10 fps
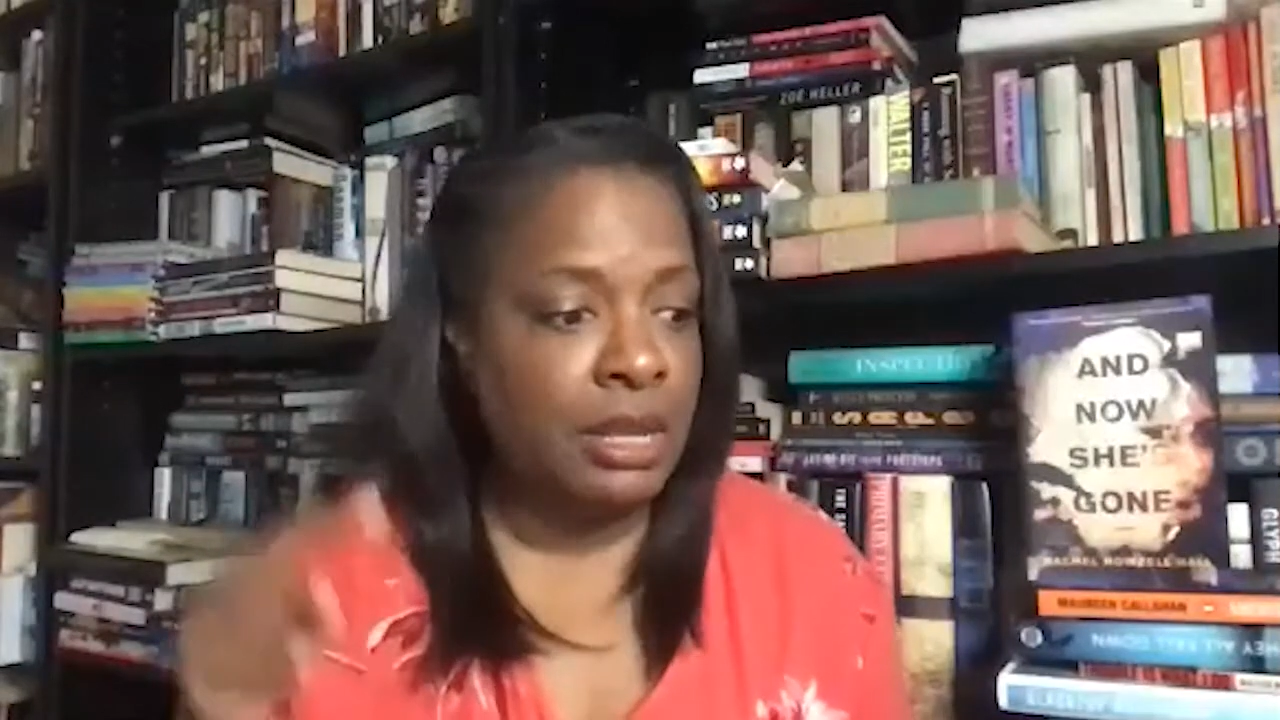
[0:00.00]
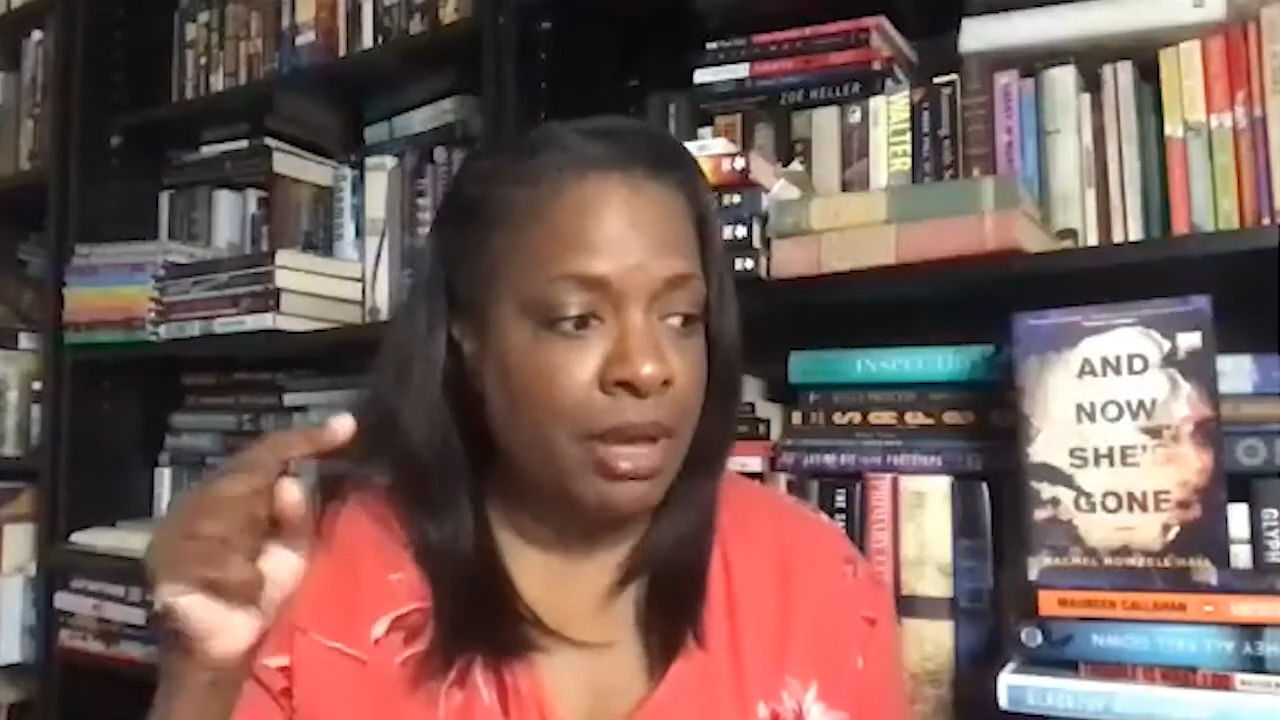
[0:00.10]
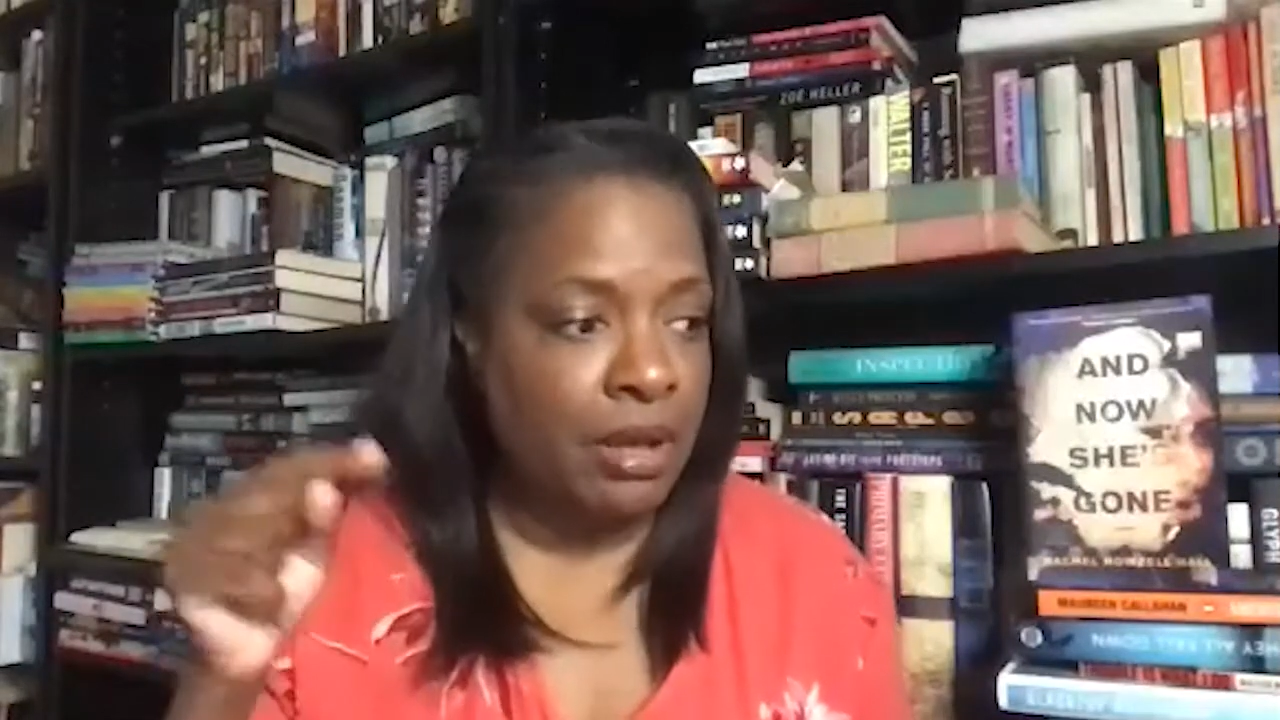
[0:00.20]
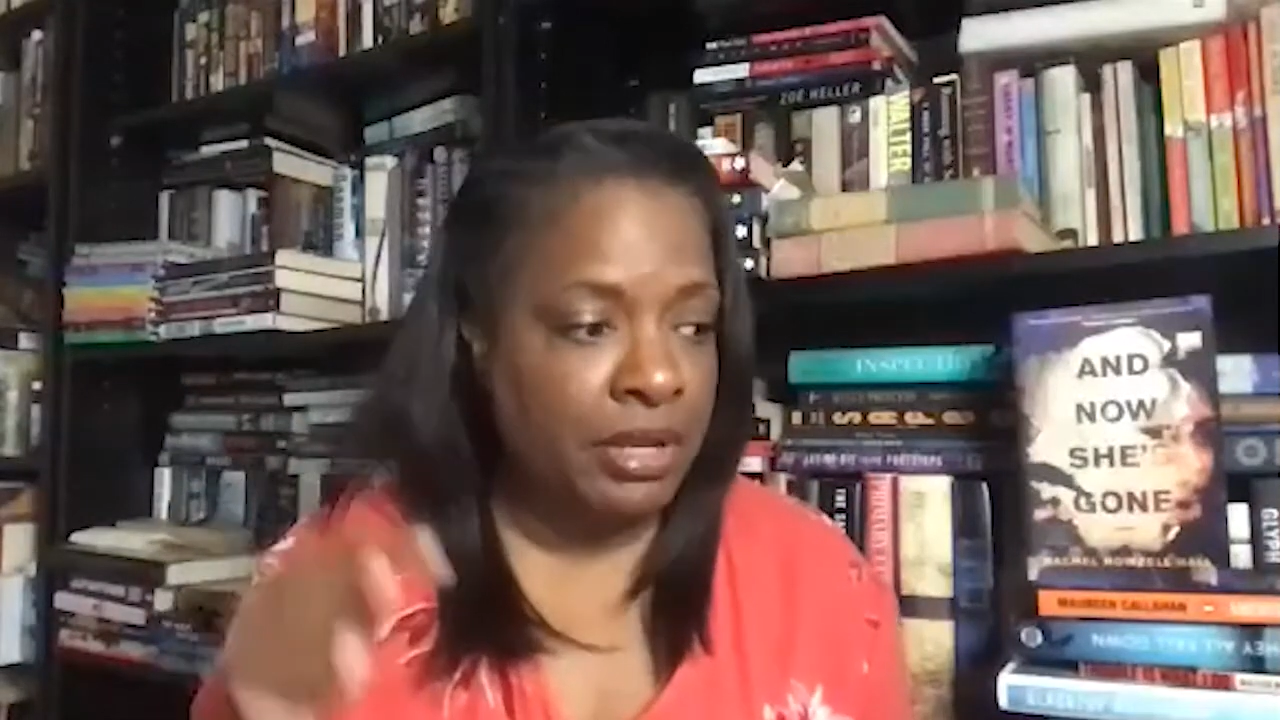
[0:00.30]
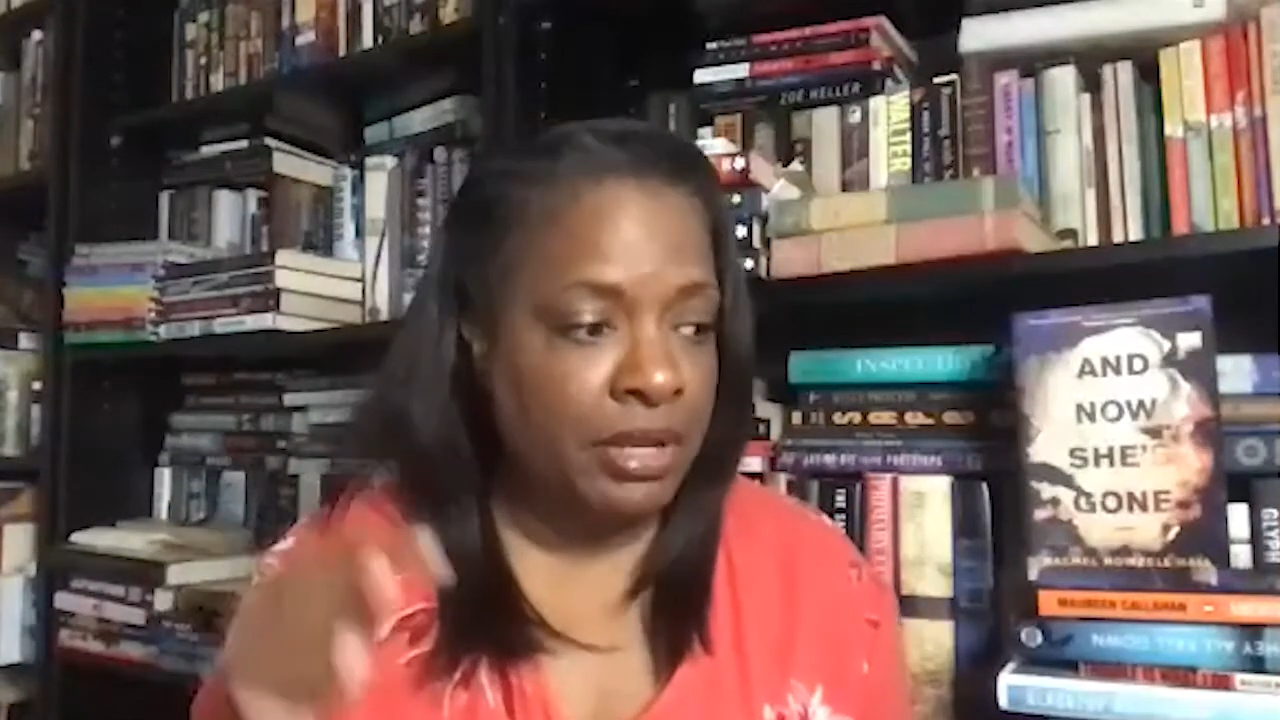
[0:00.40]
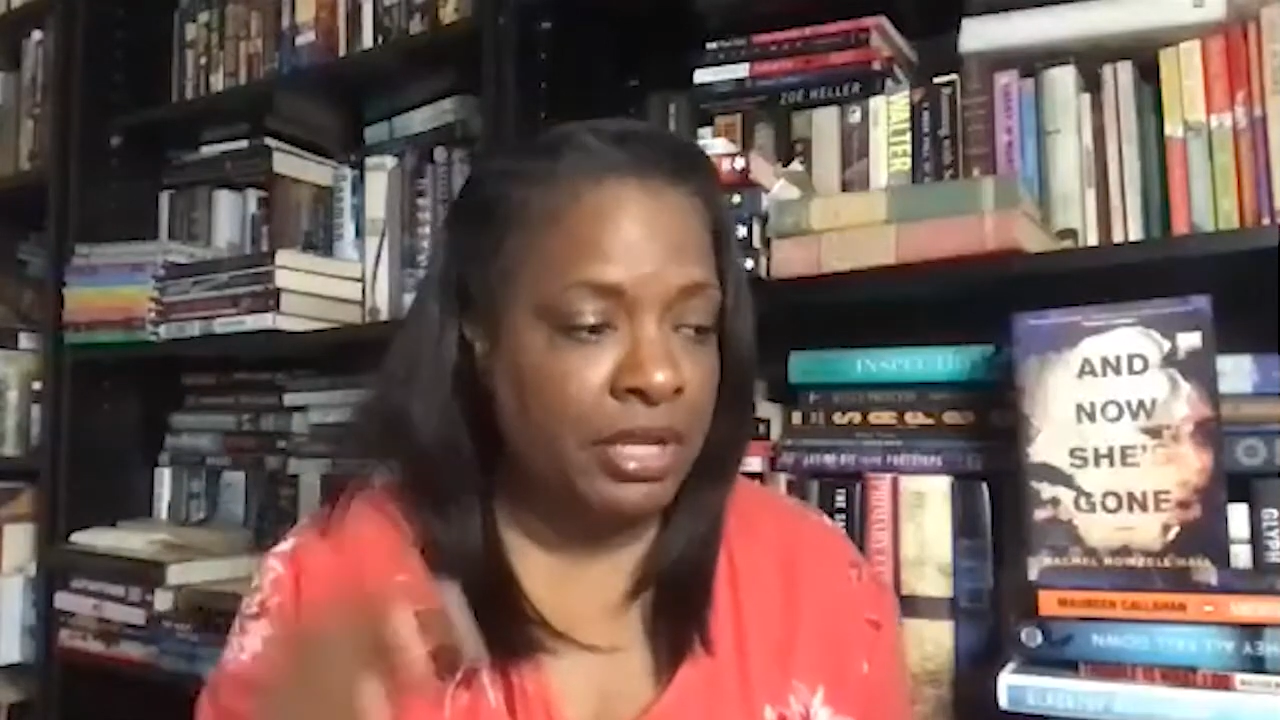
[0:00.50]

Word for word: about